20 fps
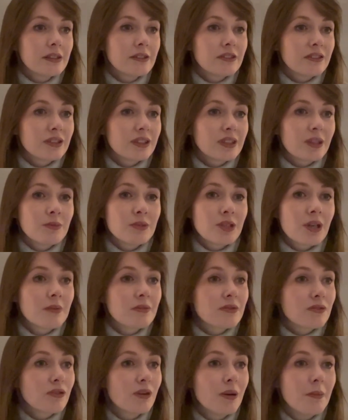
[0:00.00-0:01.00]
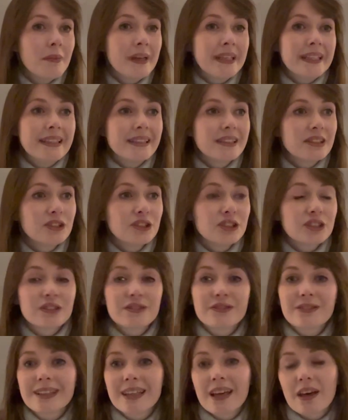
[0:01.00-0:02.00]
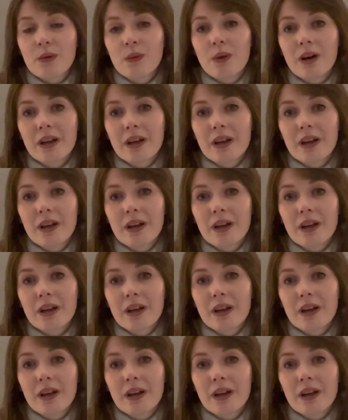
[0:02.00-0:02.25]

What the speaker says: sometimes for a minute you just forget why